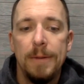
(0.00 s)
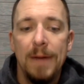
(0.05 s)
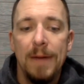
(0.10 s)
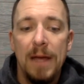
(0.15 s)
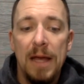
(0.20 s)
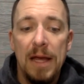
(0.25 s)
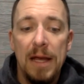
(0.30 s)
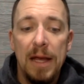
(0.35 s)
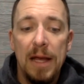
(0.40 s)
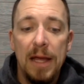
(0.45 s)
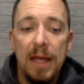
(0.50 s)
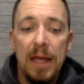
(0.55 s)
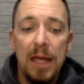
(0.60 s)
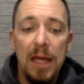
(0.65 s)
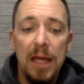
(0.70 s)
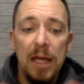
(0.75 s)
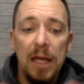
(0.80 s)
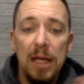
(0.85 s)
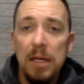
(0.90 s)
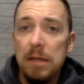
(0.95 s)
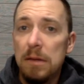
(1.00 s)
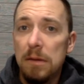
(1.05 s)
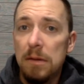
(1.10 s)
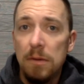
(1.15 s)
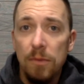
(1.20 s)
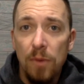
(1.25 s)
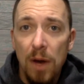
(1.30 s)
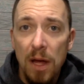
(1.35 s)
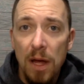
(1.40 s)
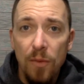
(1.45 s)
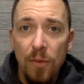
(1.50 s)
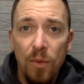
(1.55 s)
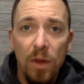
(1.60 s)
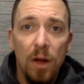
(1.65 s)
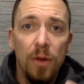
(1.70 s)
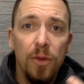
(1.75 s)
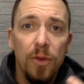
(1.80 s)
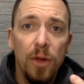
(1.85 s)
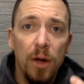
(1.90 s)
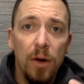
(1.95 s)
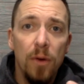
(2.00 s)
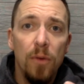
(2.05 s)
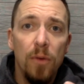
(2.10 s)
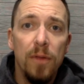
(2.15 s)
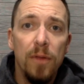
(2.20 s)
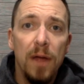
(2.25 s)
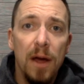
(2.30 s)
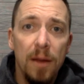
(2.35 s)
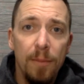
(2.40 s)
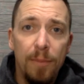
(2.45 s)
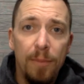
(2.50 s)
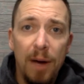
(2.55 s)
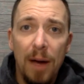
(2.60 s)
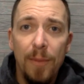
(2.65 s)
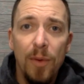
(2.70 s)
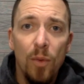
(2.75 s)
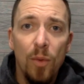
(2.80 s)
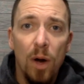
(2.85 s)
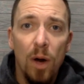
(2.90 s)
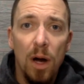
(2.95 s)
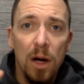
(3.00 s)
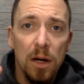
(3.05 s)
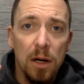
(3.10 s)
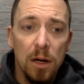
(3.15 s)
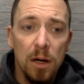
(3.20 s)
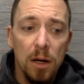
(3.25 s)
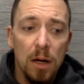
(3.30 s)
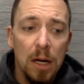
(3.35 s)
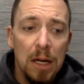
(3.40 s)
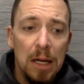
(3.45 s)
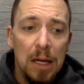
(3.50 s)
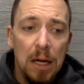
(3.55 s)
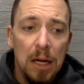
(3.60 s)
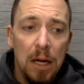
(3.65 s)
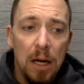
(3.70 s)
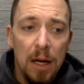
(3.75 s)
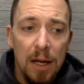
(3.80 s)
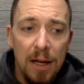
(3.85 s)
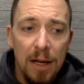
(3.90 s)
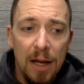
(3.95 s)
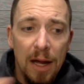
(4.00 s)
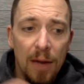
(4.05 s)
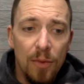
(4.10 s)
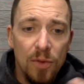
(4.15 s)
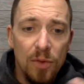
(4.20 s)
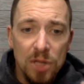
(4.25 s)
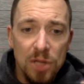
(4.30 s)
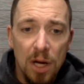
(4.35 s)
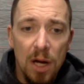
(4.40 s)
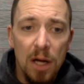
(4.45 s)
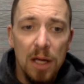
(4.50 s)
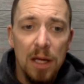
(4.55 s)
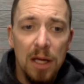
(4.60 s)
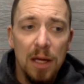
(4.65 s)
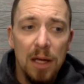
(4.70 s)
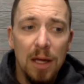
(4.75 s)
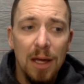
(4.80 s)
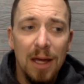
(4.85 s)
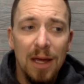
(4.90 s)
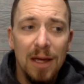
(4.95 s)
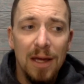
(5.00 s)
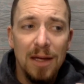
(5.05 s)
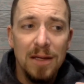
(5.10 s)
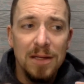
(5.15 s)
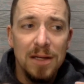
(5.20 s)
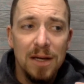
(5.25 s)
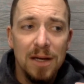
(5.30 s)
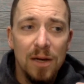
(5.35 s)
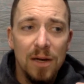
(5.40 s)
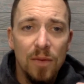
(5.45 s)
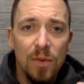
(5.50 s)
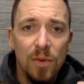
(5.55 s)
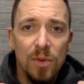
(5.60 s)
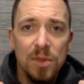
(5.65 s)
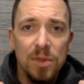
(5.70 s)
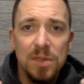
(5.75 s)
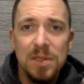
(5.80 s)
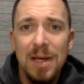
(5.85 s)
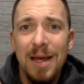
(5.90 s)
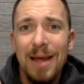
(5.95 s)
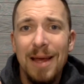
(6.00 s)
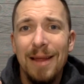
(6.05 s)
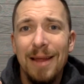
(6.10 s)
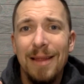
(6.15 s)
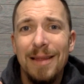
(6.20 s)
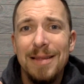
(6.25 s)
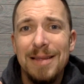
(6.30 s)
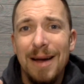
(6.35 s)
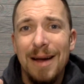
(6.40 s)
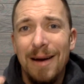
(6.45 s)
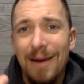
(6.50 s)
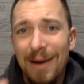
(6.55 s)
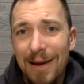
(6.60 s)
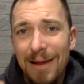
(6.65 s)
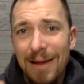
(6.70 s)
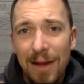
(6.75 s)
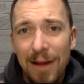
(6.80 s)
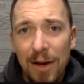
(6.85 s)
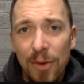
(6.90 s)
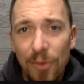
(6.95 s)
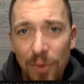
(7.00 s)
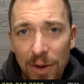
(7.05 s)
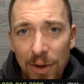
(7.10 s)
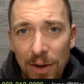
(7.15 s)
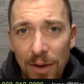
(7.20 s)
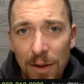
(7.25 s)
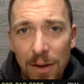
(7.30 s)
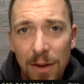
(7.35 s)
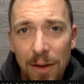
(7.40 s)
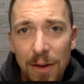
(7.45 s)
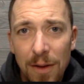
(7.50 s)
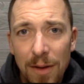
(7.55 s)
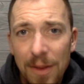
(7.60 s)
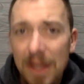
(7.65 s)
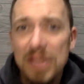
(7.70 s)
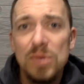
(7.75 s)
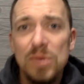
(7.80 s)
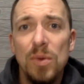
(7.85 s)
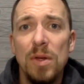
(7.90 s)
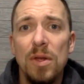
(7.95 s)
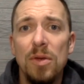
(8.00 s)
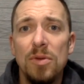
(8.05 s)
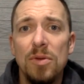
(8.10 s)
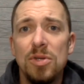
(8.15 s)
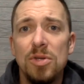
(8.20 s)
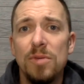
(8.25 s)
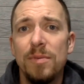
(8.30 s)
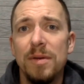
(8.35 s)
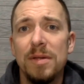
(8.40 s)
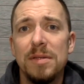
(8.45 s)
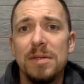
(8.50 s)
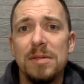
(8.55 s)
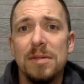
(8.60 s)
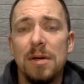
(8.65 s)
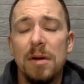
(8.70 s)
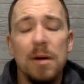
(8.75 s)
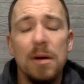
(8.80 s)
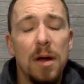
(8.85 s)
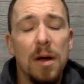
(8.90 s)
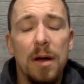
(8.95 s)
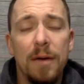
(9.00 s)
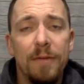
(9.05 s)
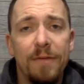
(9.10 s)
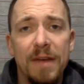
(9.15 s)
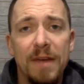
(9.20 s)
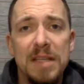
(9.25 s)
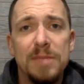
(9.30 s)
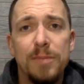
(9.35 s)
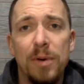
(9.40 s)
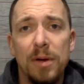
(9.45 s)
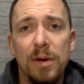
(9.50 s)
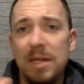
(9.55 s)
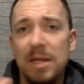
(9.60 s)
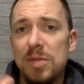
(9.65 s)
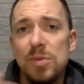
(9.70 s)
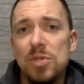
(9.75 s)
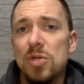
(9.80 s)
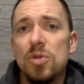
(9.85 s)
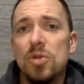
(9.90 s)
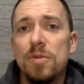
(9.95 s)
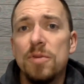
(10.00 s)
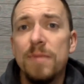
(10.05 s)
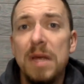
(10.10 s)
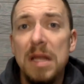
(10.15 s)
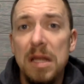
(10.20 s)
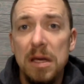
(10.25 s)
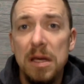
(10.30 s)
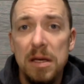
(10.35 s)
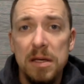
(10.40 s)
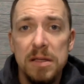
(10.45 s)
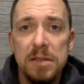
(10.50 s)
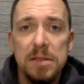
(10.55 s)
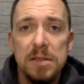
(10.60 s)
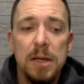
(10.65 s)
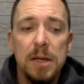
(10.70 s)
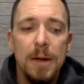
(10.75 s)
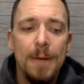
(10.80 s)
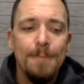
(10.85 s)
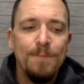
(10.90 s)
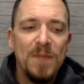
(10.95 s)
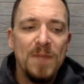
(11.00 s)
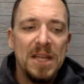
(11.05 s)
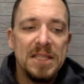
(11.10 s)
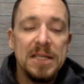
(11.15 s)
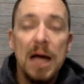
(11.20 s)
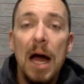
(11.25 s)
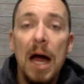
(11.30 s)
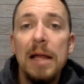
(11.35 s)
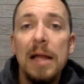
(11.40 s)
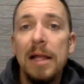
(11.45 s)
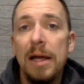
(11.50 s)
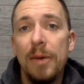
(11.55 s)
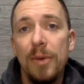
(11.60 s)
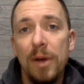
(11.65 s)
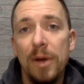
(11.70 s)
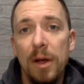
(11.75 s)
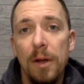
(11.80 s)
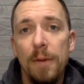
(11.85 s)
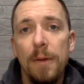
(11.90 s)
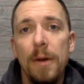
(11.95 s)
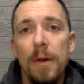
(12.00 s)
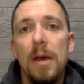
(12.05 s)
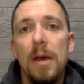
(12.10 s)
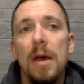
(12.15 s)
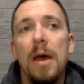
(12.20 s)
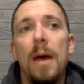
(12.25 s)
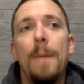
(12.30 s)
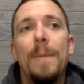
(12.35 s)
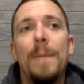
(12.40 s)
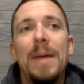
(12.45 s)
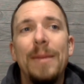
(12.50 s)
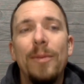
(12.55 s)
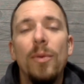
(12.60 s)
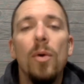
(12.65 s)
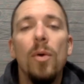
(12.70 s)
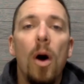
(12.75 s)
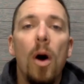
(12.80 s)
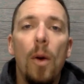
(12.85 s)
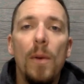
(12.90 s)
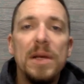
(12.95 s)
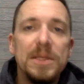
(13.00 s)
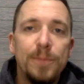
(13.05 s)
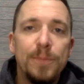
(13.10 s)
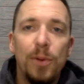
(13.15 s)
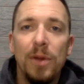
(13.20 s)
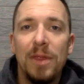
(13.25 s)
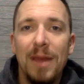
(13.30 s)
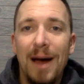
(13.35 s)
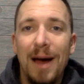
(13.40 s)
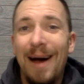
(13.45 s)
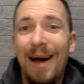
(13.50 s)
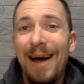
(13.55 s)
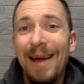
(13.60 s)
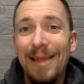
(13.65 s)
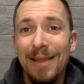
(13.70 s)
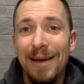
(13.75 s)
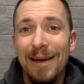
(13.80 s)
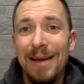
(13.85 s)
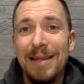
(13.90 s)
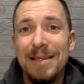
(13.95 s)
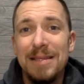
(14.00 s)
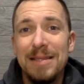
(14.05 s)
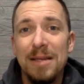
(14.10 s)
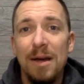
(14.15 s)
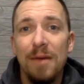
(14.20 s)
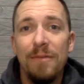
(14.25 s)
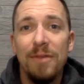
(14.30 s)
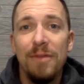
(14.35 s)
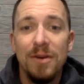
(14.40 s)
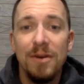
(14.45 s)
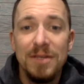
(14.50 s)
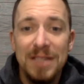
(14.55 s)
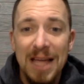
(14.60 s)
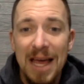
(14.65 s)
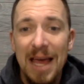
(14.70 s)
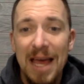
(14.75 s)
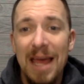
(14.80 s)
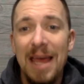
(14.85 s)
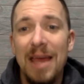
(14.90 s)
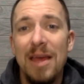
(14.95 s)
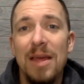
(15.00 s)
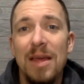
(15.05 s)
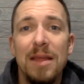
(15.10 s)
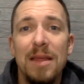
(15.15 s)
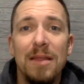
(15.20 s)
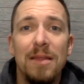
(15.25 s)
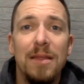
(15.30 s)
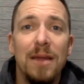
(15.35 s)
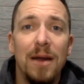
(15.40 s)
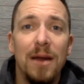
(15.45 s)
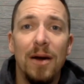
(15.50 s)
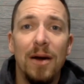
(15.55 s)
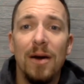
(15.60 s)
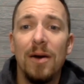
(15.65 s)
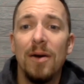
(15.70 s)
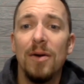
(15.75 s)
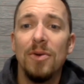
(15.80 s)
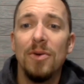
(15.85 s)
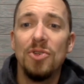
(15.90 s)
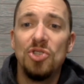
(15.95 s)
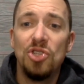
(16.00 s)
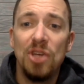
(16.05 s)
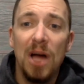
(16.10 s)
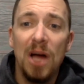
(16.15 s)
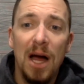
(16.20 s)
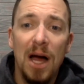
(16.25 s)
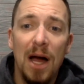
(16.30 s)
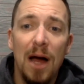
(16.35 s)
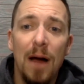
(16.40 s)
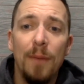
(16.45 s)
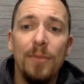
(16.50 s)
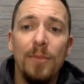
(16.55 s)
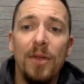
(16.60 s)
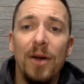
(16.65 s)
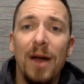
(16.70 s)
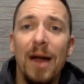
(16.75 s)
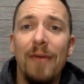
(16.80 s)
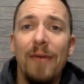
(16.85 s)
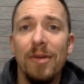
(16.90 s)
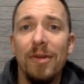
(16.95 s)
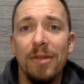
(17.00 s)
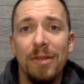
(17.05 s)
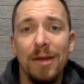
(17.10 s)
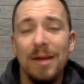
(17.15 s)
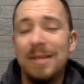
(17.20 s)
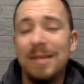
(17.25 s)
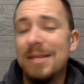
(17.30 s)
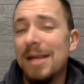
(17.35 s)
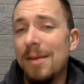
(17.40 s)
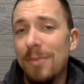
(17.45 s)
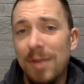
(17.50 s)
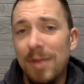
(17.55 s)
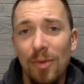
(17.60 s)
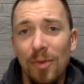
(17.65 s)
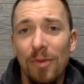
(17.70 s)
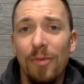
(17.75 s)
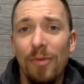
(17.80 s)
And I get it, right? We all know that Bobby Walker... Uh, and I were talking, and uh, we were saying it's a highlight reel. And that's what YouTube is, or uh, Facebook. That's what social media is. It's a highlight reel. people always put the highlights of their day, their job, their everything. Same thing with